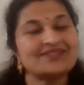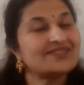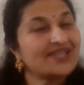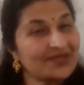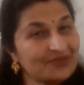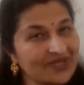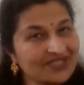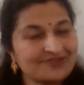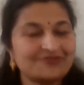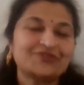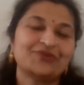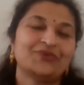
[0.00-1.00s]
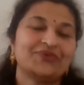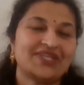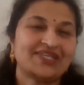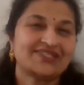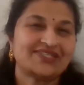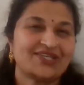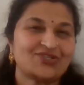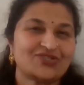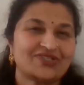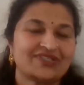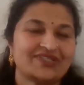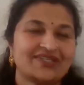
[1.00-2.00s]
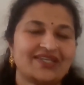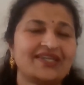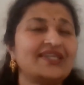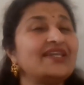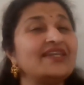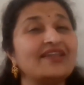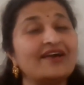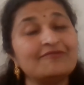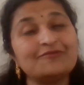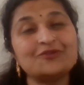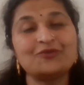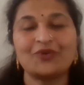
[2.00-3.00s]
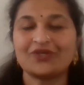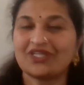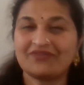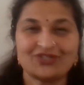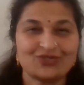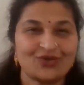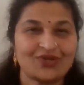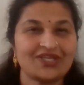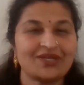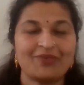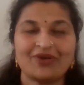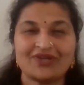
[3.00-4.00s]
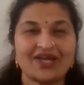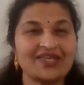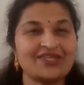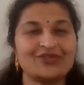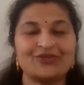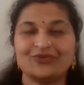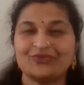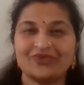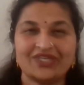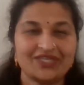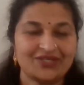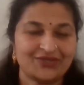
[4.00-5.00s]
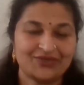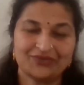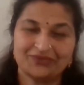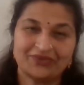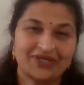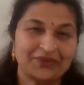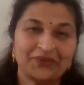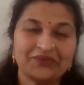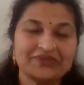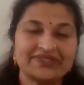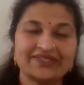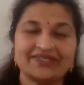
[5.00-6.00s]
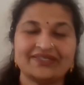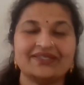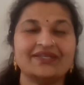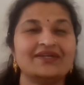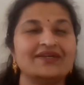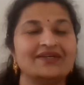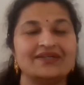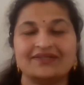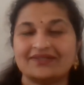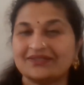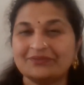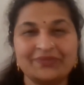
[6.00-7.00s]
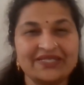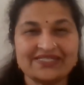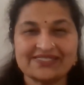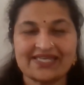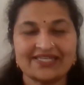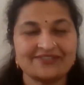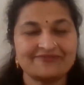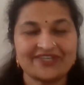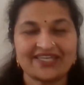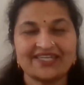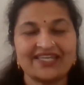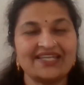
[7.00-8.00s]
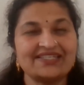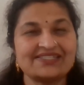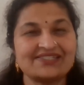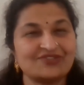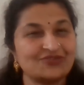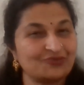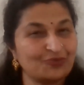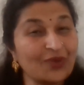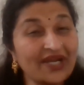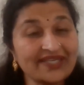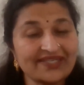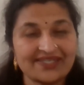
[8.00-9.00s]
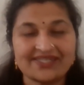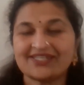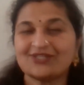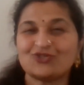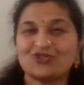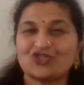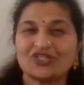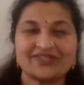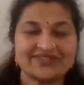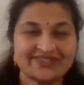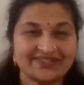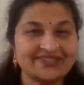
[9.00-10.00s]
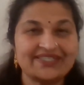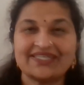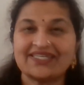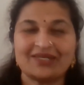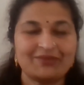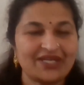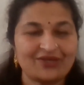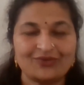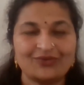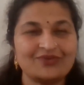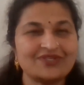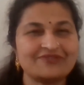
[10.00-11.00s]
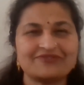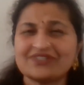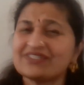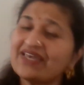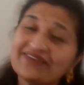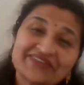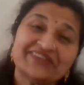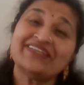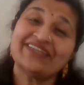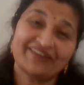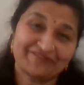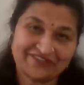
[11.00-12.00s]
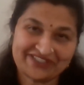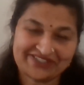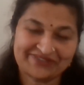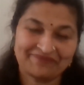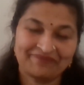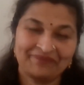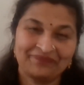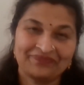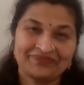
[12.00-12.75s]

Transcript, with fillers: So I went for the orientation. And I loved what they were talking about IQ, EQ, and all the uh, complete scientific analysis of why reading to children early can make a whole difference. I really loved it.